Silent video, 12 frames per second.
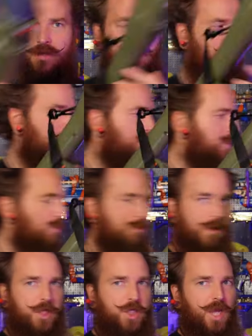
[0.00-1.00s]
So I'm going to shoot
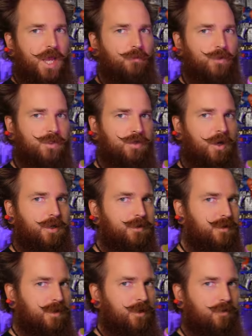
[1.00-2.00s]
my chair, which is kind of
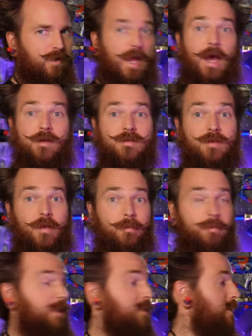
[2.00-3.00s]
sitting over there outside the
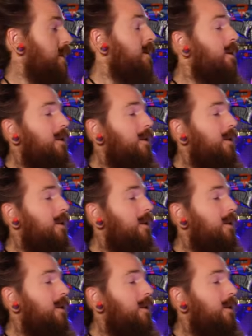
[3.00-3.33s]
picture.